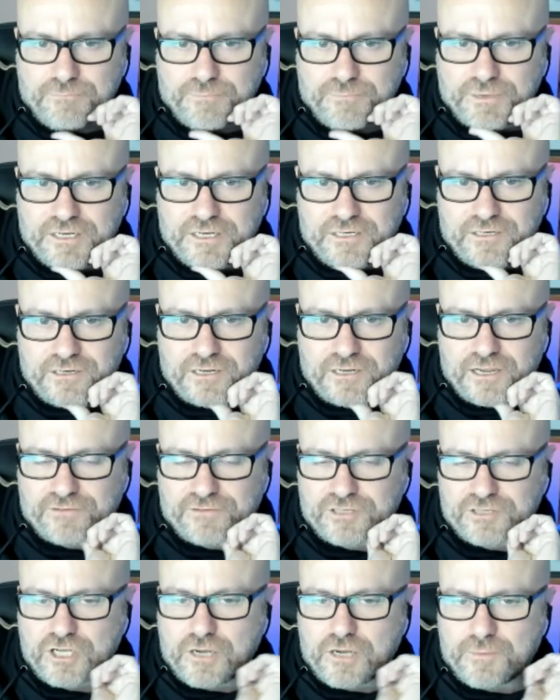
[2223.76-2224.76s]
But
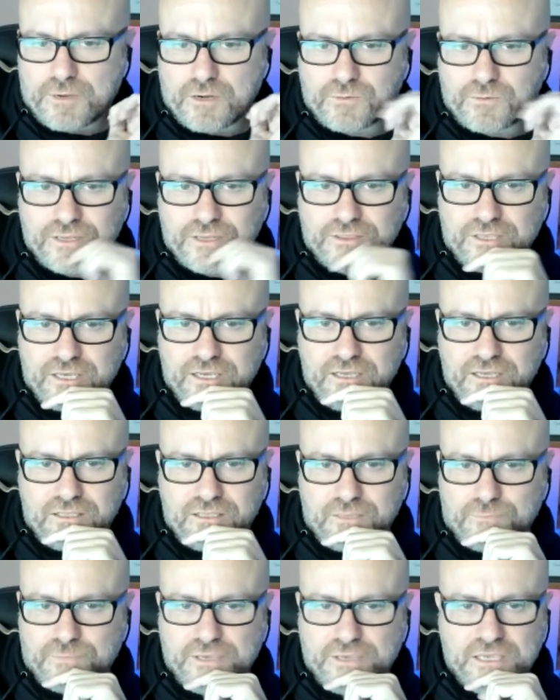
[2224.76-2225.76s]
every time I went there,
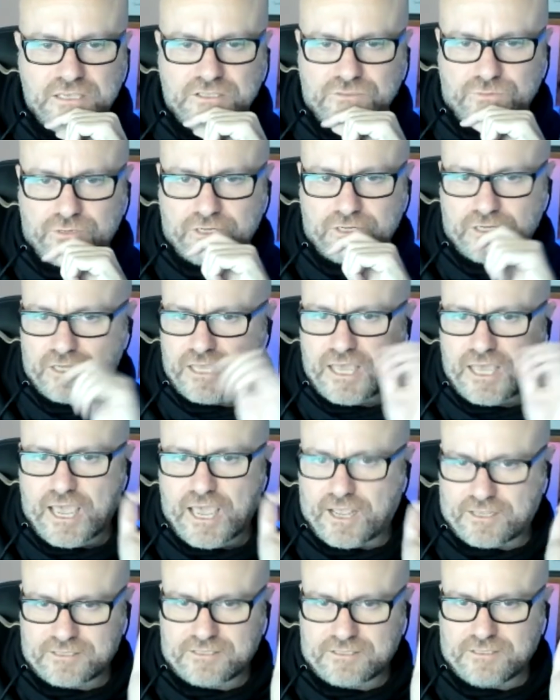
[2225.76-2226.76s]
the beers were
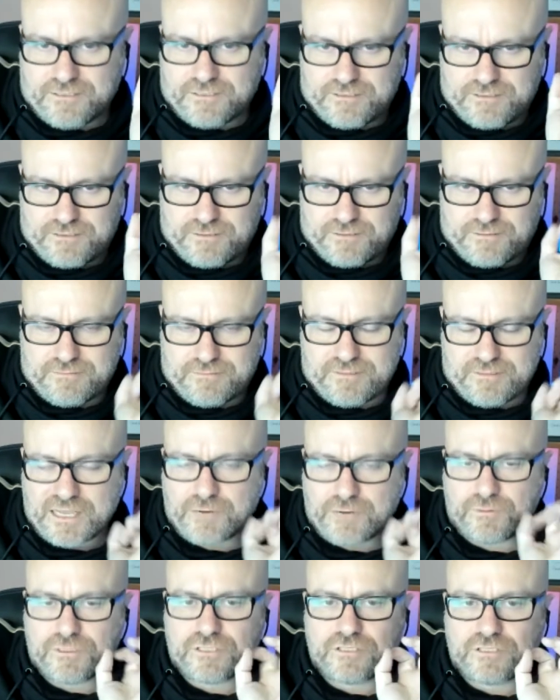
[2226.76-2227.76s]
excellent. They
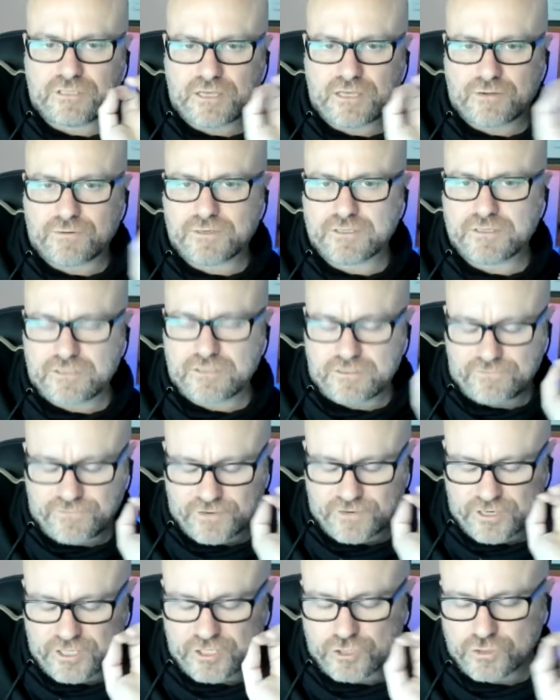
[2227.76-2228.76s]
were
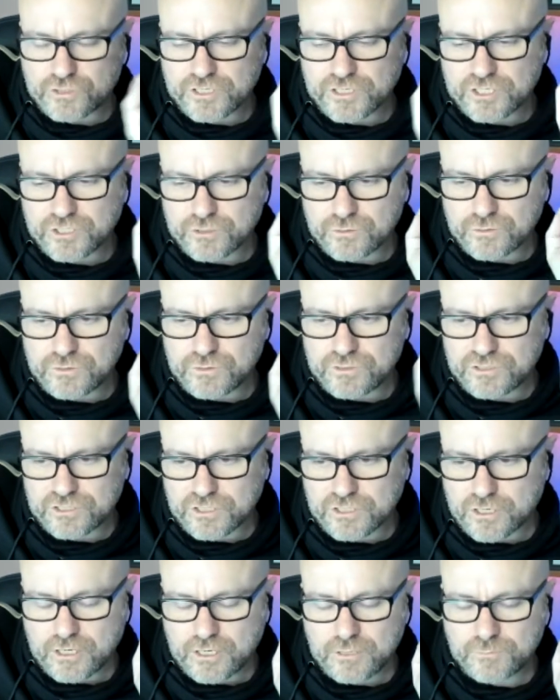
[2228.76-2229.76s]
very traditional
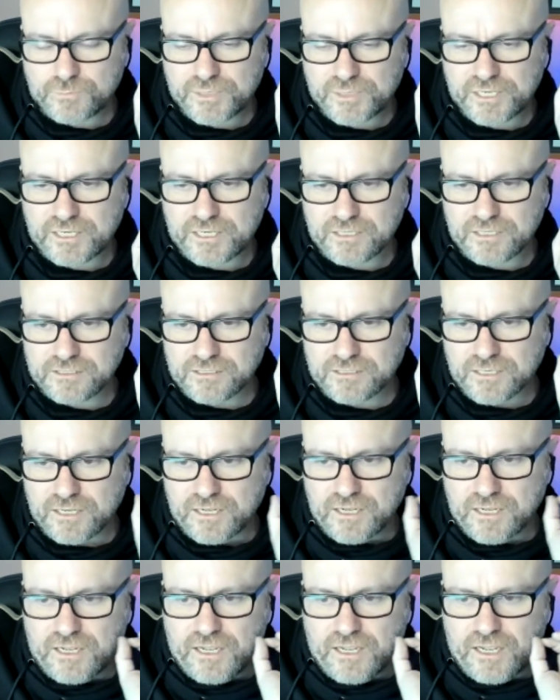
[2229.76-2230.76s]
style beers,
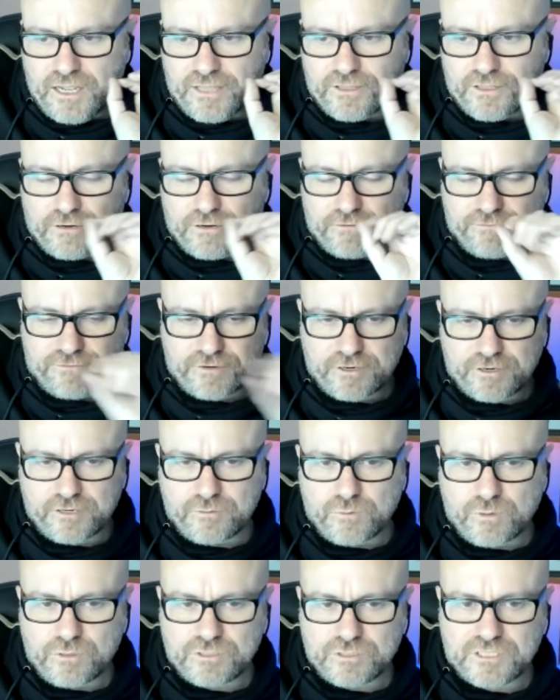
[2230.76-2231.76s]
and they were very
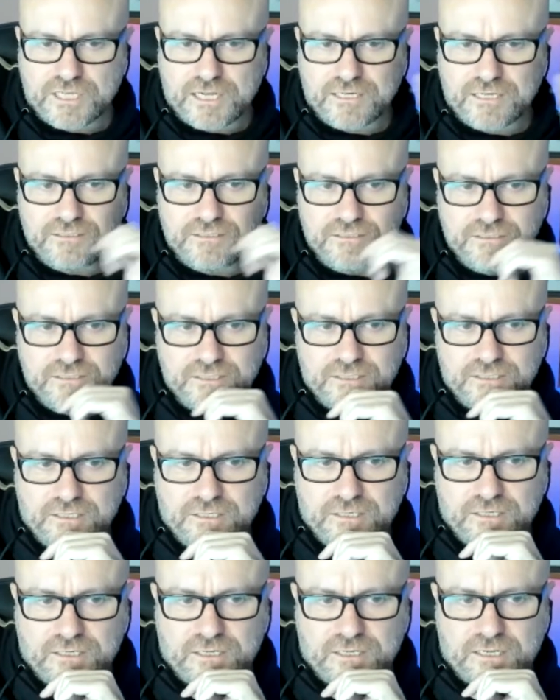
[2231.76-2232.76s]
well done.
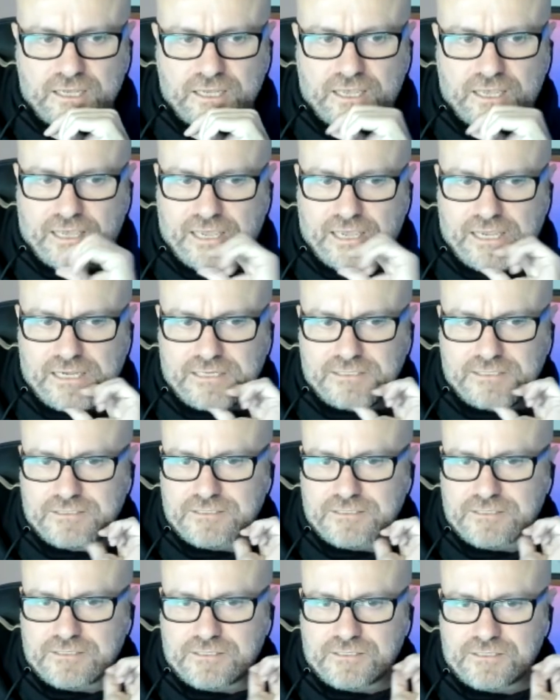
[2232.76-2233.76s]
And
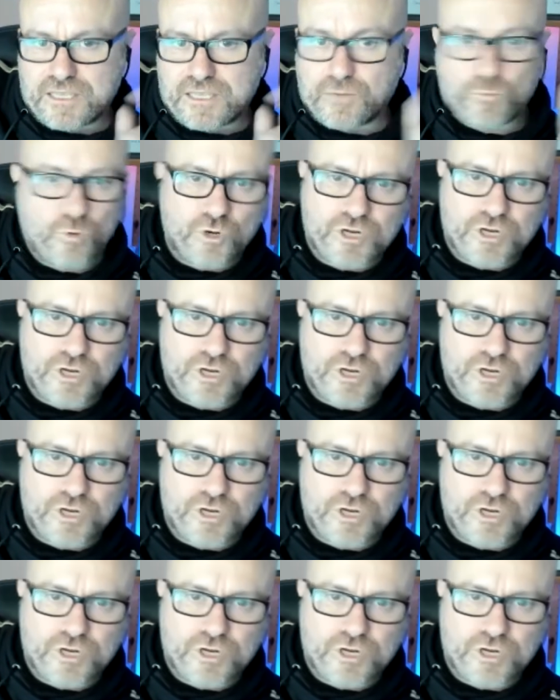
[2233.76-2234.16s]
they weren't